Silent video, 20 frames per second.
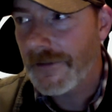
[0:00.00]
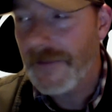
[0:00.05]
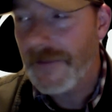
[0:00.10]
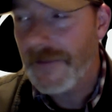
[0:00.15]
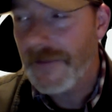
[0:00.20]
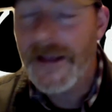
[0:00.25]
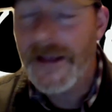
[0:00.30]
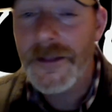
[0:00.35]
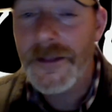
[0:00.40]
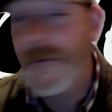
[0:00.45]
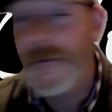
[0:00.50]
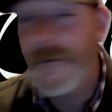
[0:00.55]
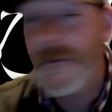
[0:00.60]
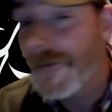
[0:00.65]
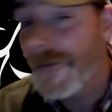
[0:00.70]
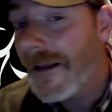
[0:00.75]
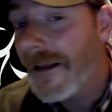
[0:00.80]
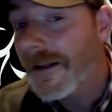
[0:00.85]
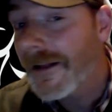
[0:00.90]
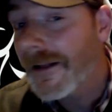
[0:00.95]
they get the
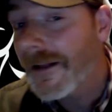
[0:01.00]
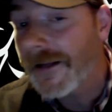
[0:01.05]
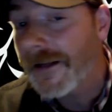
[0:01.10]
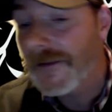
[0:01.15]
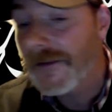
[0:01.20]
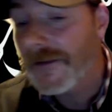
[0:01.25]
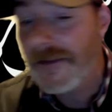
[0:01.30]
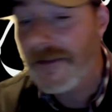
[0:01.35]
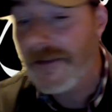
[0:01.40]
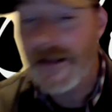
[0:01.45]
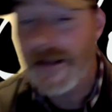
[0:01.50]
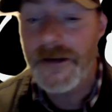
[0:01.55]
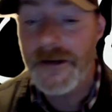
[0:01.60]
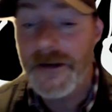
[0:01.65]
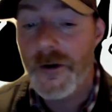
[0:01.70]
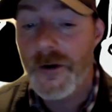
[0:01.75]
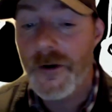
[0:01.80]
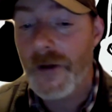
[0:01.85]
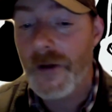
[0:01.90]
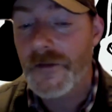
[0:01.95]
feeling that they need to
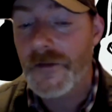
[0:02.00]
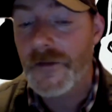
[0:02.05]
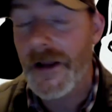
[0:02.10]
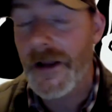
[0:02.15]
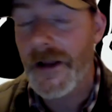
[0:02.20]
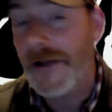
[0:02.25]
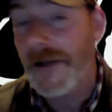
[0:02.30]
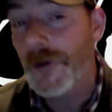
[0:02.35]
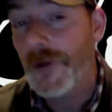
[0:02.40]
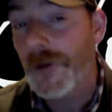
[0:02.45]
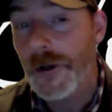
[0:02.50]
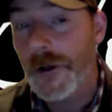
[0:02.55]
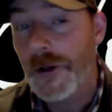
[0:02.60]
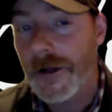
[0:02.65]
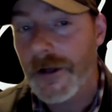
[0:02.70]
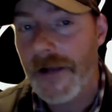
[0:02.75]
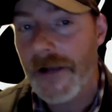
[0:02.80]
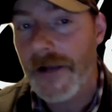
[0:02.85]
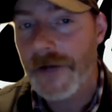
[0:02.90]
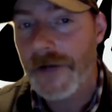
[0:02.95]
go outside and look
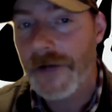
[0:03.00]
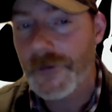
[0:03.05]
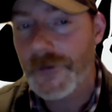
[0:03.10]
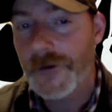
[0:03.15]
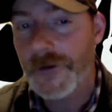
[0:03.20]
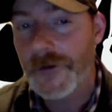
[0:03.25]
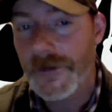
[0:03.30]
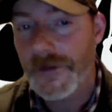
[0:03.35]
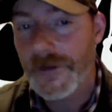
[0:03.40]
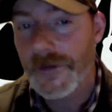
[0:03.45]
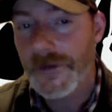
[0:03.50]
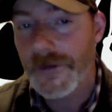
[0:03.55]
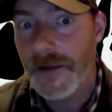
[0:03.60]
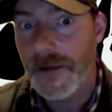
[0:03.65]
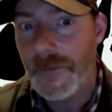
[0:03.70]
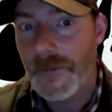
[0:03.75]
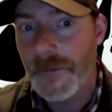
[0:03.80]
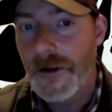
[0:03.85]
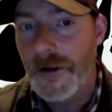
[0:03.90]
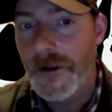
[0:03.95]
at a certain
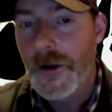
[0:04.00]
time